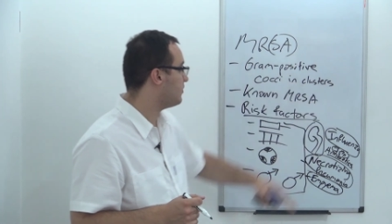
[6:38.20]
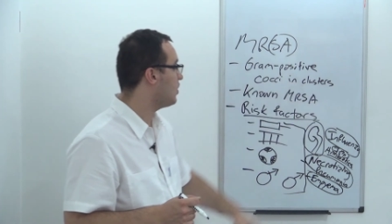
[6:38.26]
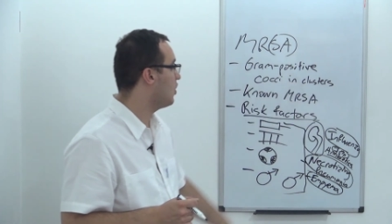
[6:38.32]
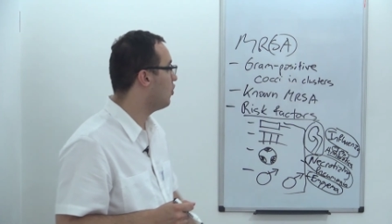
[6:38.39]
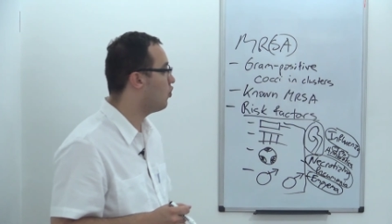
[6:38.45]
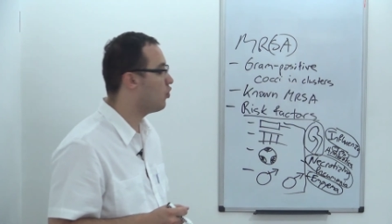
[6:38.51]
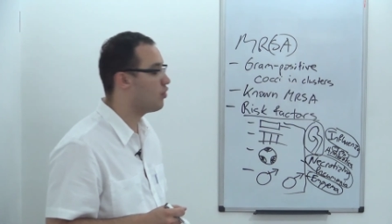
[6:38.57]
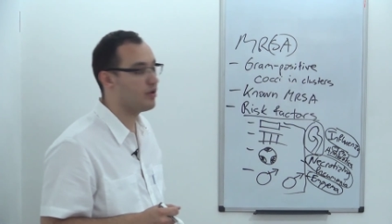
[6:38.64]

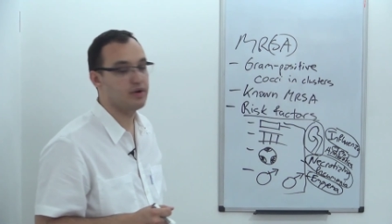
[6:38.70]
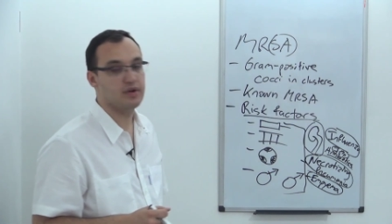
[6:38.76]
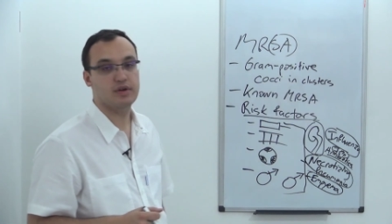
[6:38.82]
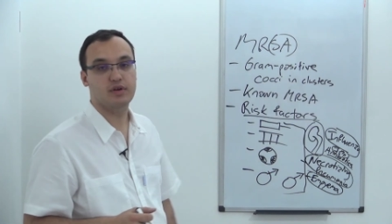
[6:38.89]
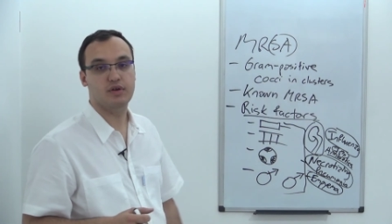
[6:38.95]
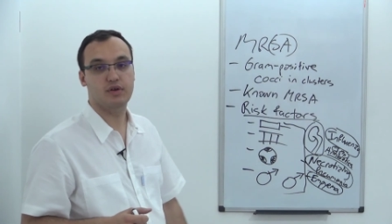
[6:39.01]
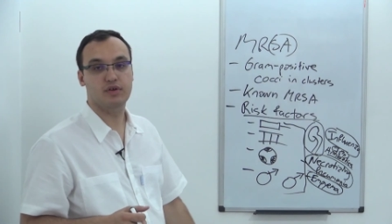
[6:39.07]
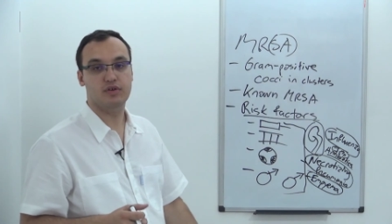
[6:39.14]
or
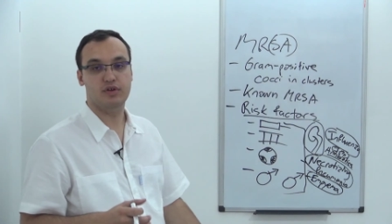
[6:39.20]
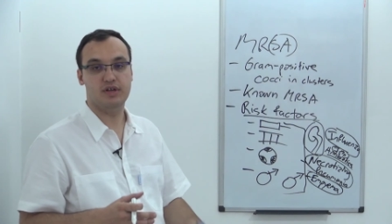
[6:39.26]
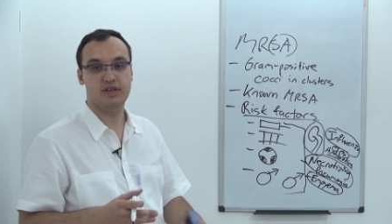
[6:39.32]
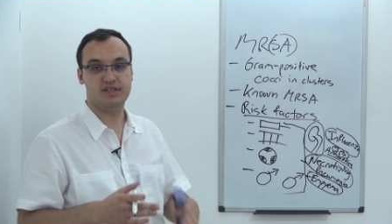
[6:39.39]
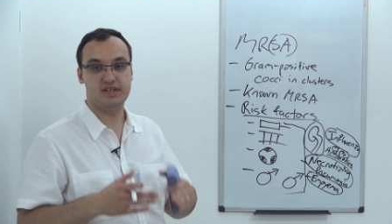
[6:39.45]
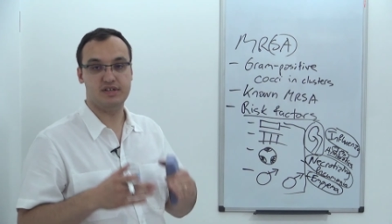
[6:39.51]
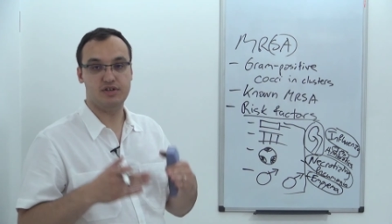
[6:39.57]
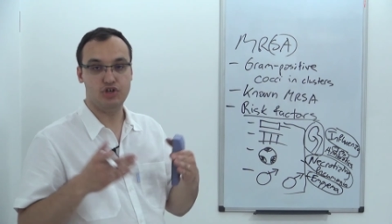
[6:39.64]

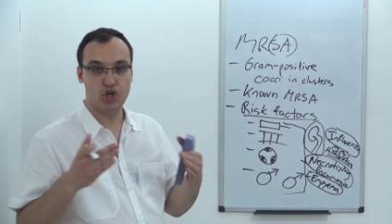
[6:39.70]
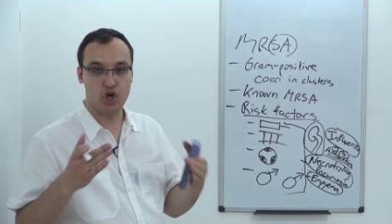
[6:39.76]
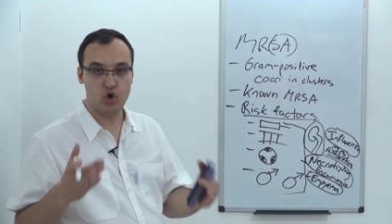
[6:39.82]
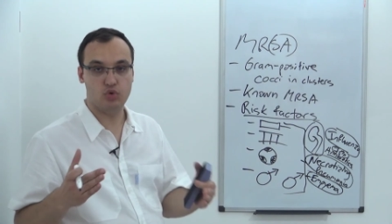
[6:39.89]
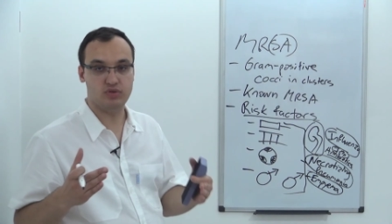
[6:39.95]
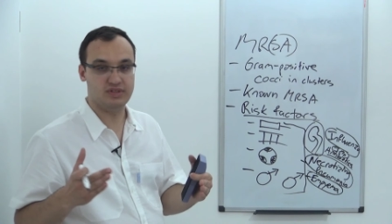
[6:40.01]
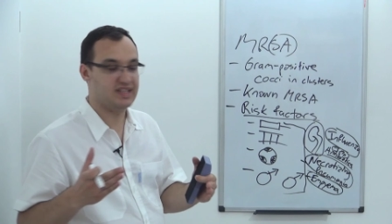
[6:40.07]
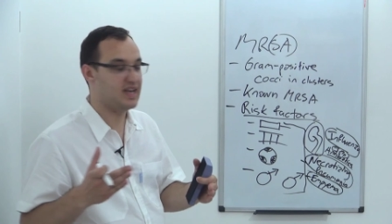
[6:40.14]
is it
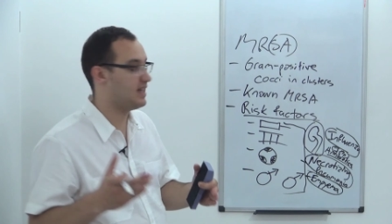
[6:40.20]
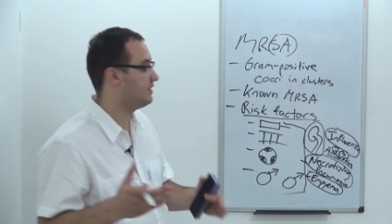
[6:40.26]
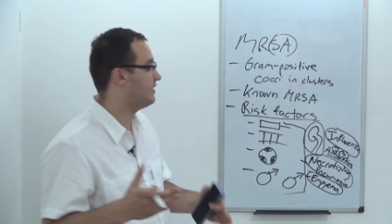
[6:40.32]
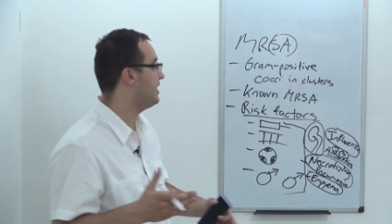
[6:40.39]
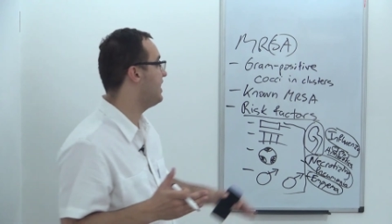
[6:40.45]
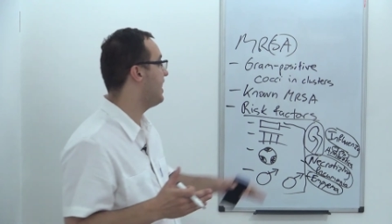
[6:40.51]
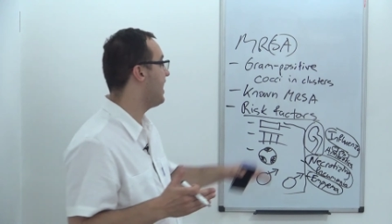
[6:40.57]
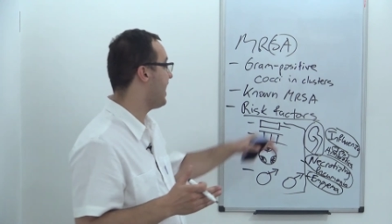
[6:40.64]
known that
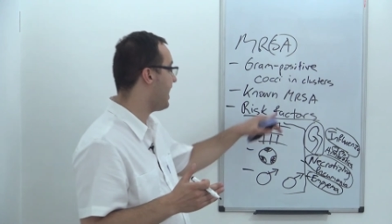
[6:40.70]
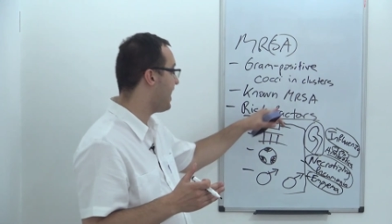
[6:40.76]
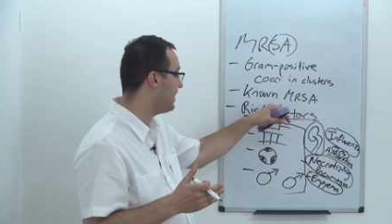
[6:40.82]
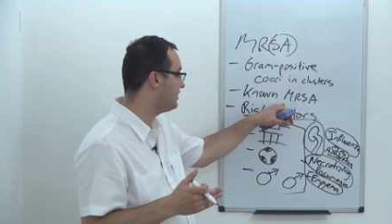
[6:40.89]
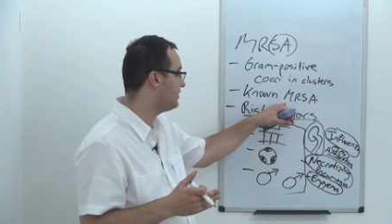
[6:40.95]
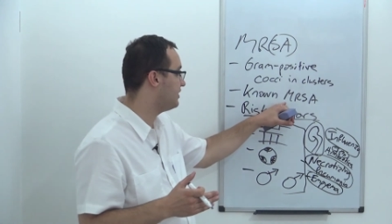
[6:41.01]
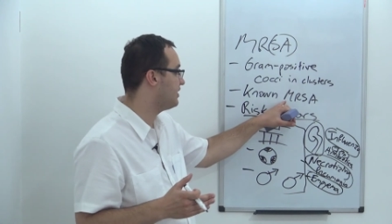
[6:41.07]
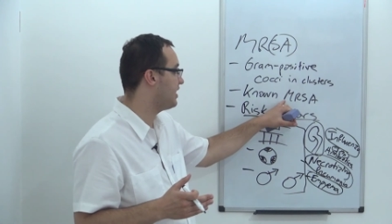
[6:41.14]
he
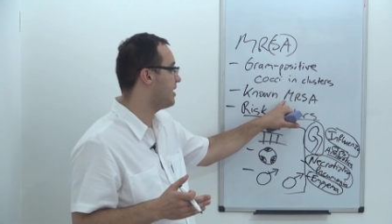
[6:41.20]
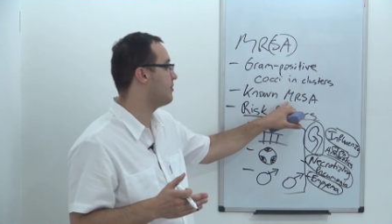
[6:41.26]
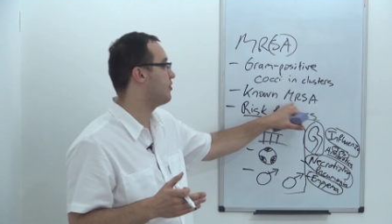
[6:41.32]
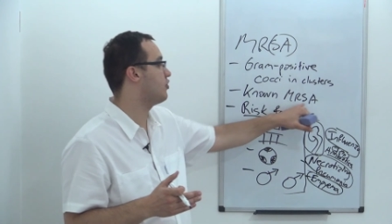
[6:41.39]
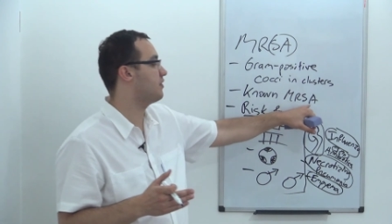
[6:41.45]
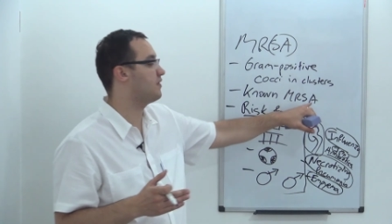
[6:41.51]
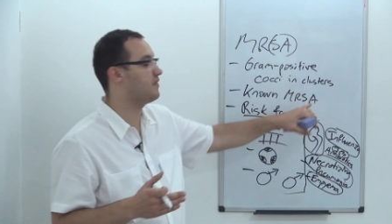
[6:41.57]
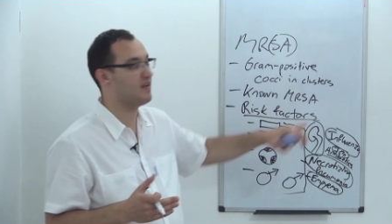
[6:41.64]
had an
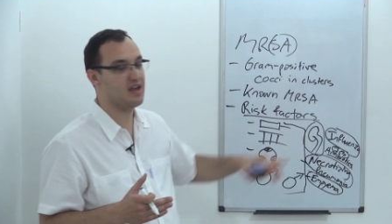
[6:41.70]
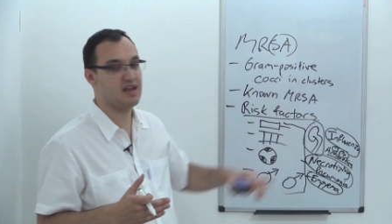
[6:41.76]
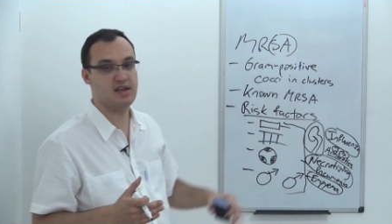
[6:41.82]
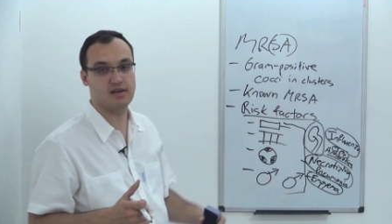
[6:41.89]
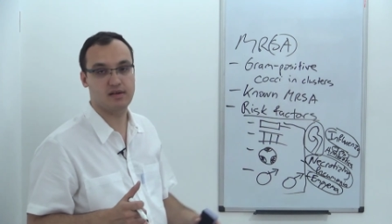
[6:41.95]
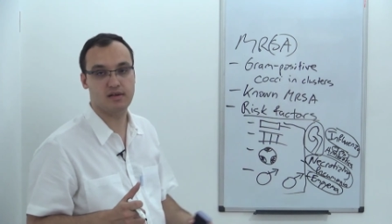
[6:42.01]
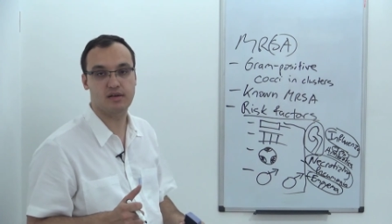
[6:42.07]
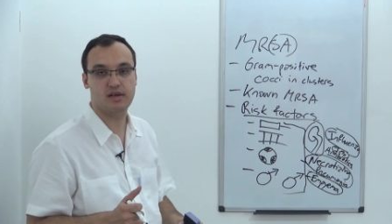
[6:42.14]

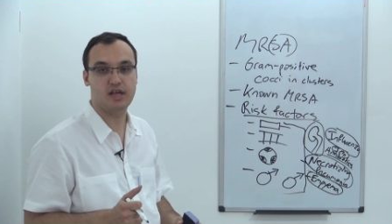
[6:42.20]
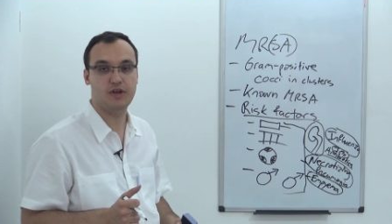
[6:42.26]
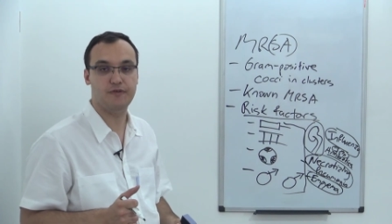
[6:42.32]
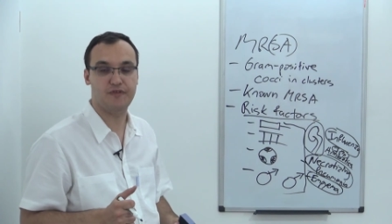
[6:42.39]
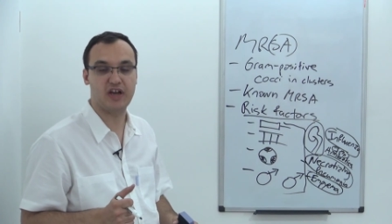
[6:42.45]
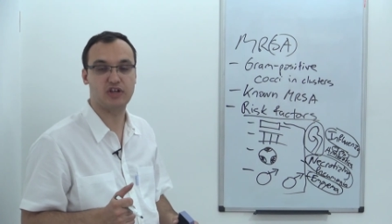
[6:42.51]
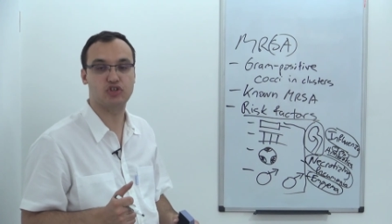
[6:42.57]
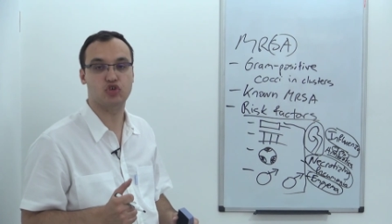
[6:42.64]
MRSA
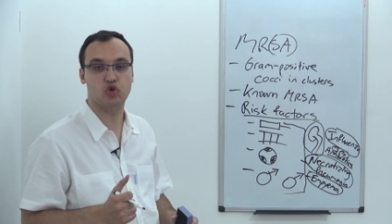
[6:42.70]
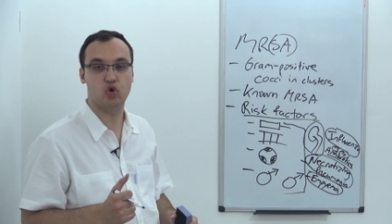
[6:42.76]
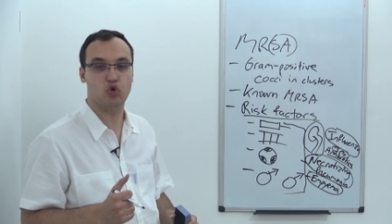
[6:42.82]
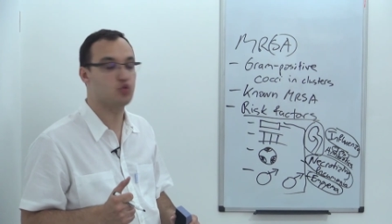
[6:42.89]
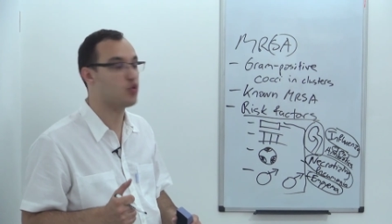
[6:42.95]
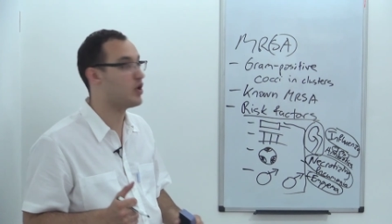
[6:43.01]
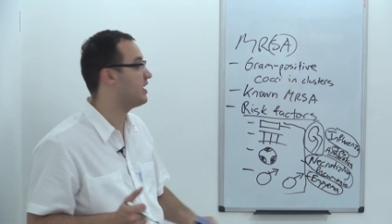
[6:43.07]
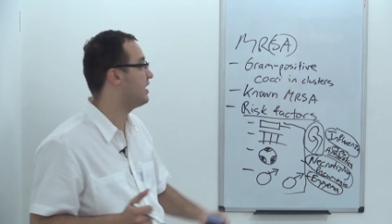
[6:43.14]
infection
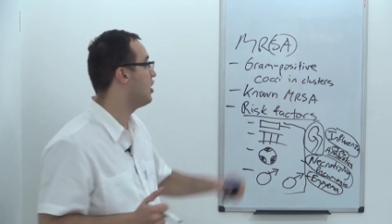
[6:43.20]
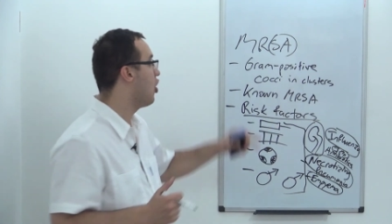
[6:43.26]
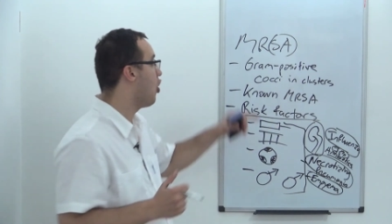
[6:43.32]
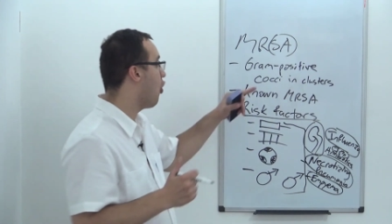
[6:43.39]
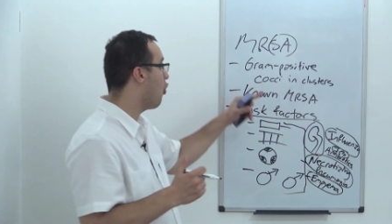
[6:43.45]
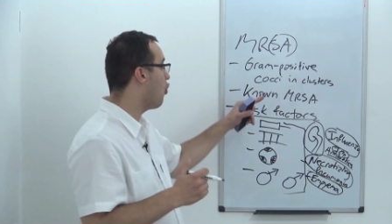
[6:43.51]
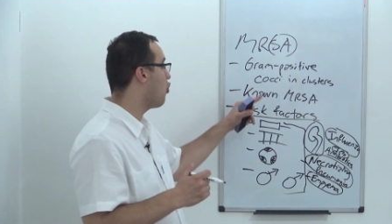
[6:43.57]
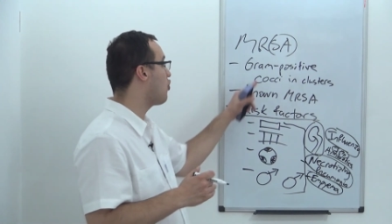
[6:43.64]
already
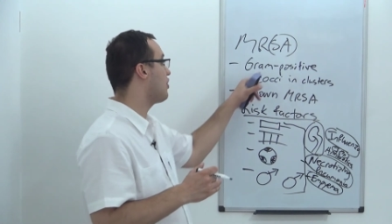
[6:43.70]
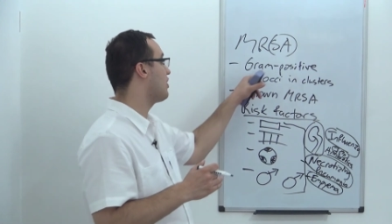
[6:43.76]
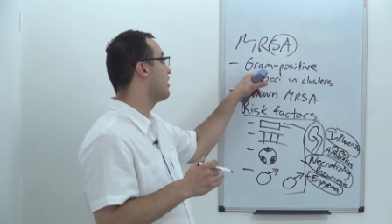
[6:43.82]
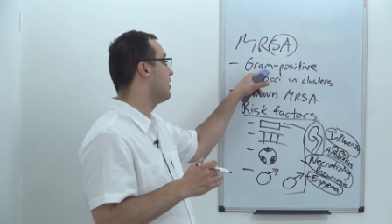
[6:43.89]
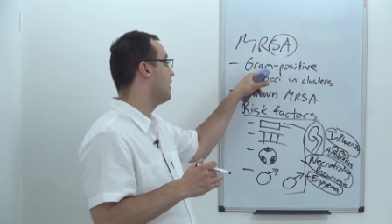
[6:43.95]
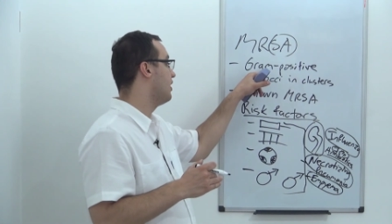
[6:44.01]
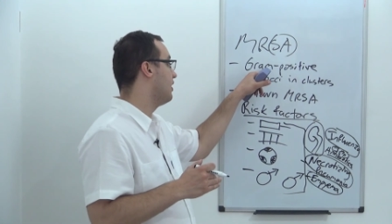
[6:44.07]
or